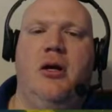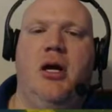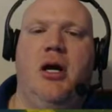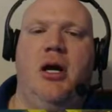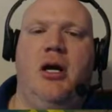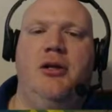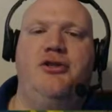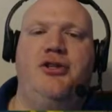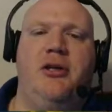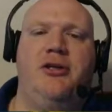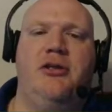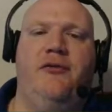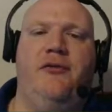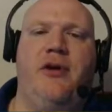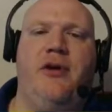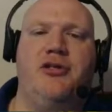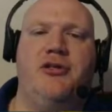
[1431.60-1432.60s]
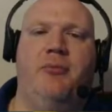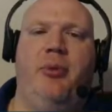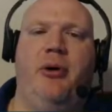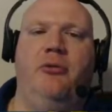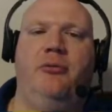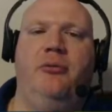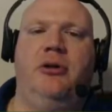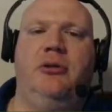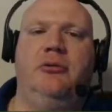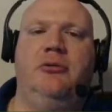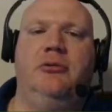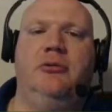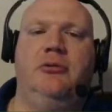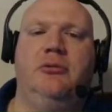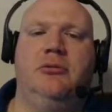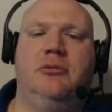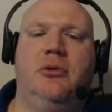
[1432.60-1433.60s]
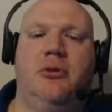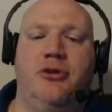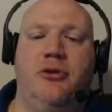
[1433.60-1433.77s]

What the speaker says: Let's check and see if we've got some bone meal, or